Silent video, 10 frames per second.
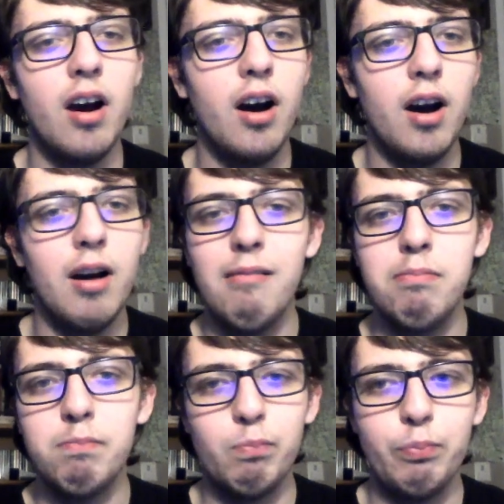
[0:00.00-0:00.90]

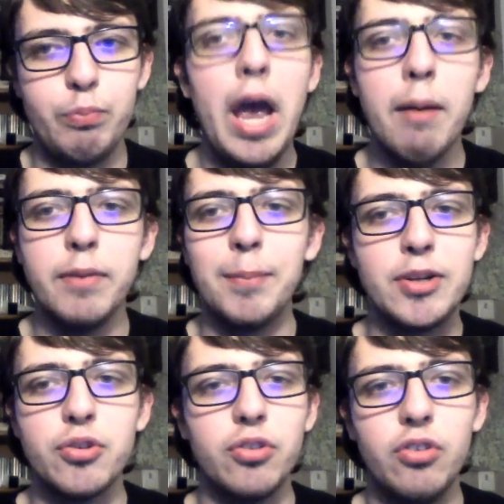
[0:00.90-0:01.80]
Yeah, not
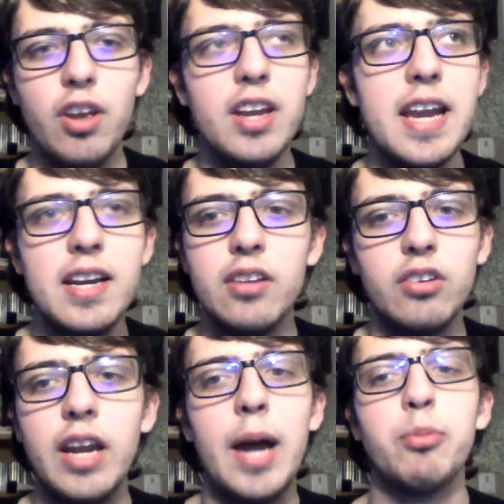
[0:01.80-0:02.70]
much else to say. It
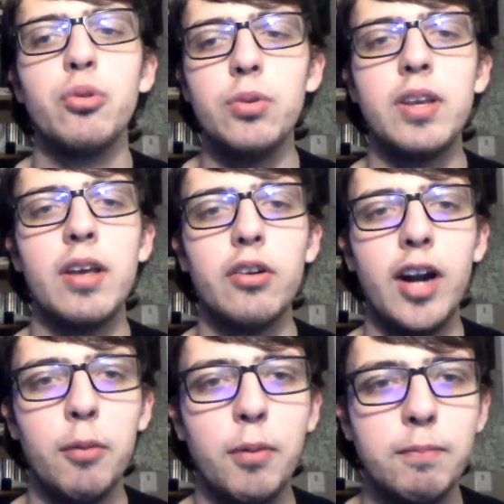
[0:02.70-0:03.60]
is an absolutely
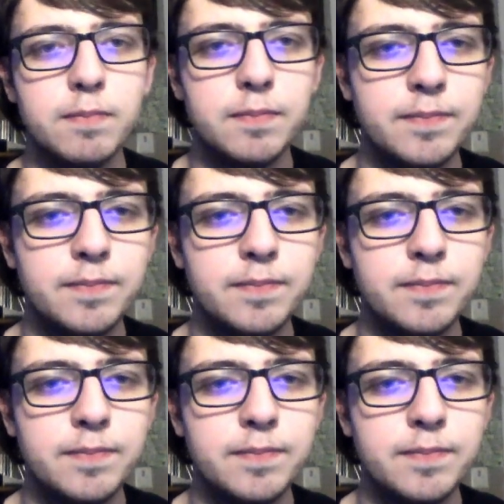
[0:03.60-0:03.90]
killer album.